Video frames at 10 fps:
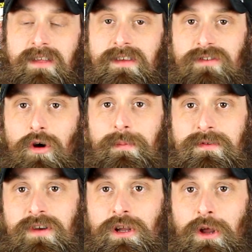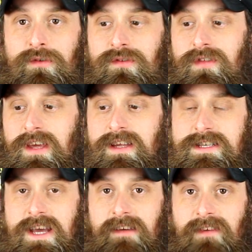This opens and closes the
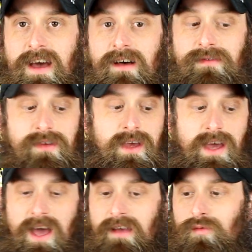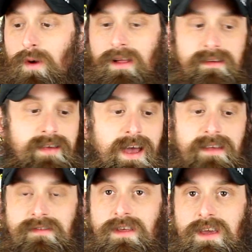intake valves as well as
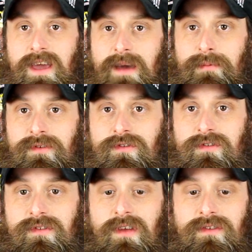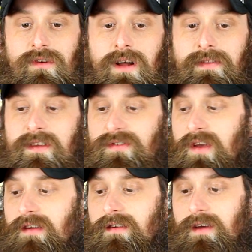has the cam position sensor on this
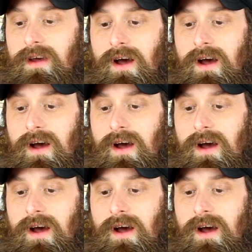end.